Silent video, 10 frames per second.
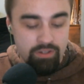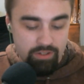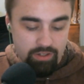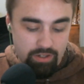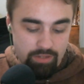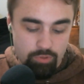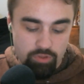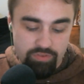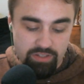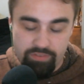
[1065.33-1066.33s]

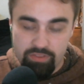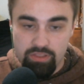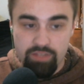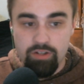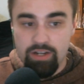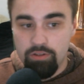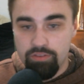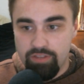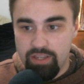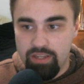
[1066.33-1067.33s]
improving liver
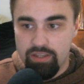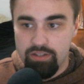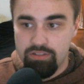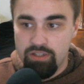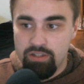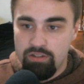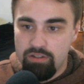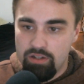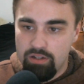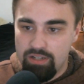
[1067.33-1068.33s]
health. And
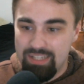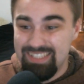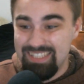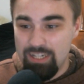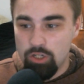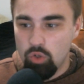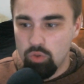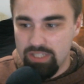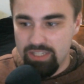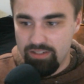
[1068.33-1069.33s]

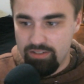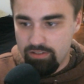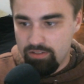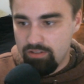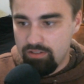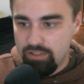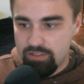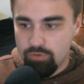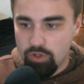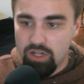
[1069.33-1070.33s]
acetylcholine,
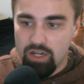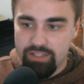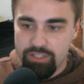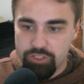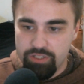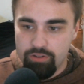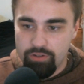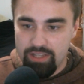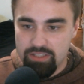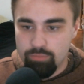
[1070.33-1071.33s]
it's for cognition,
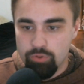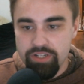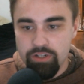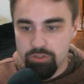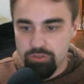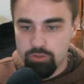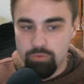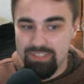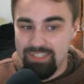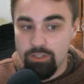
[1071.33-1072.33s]
okay? It's a precursor to
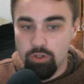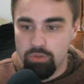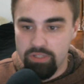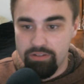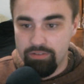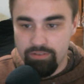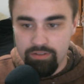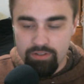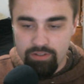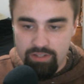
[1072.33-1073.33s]
acetylcholine,
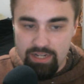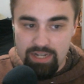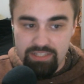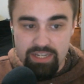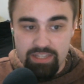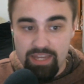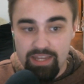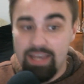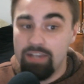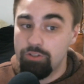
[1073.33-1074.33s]
and I take
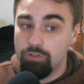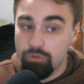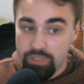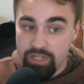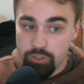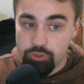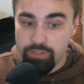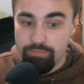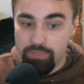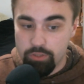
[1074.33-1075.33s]
that at
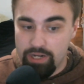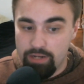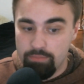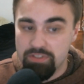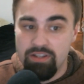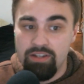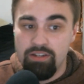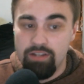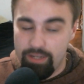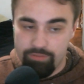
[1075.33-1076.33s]
300 milligrams
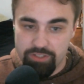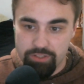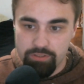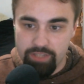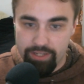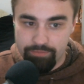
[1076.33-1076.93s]
every single day.